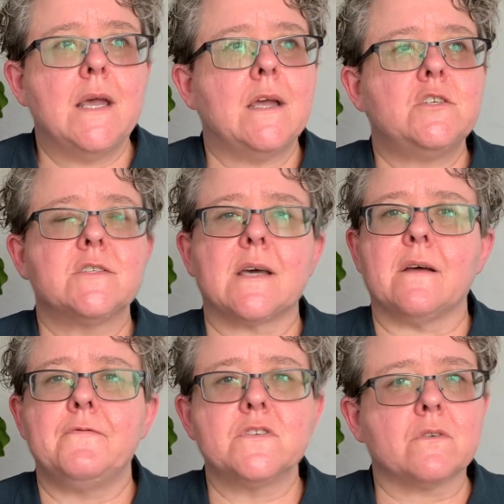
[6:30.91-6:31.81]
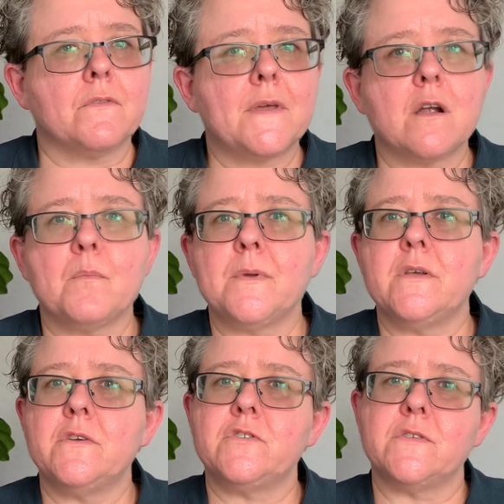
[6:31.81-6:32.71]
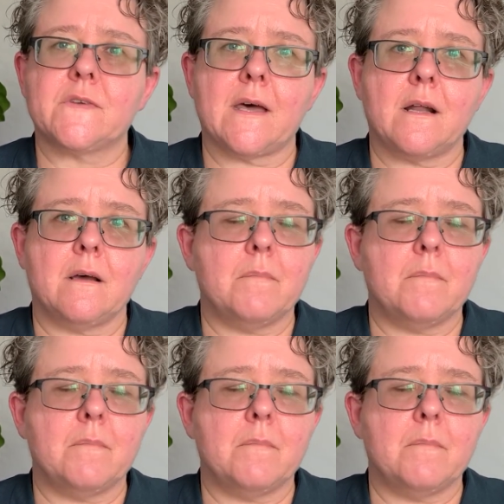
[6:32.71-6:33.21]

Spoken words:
and she's got a physical therapist, she's got a